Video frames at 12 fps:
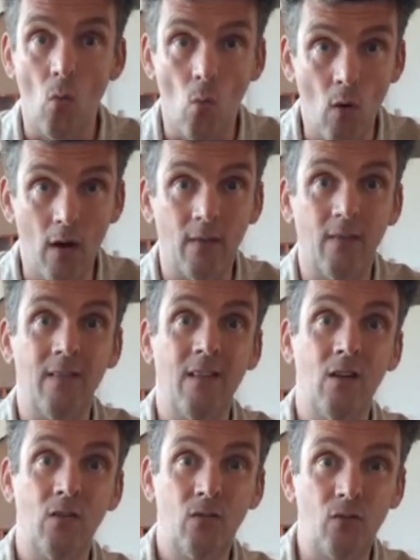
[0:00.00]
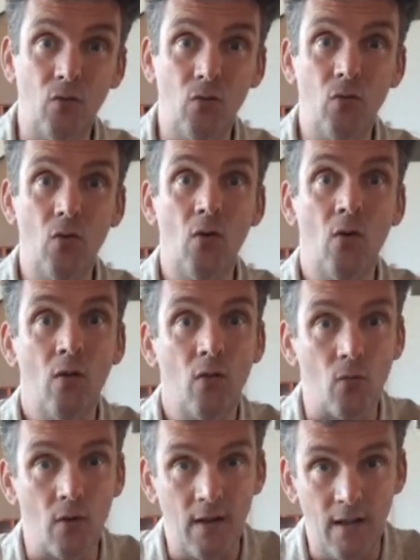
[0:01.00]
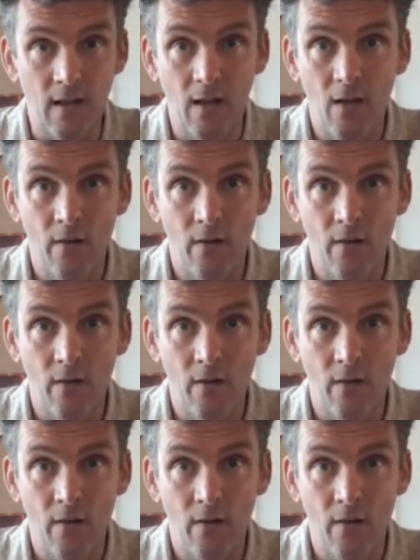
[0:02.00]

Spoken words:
1, 2, 3,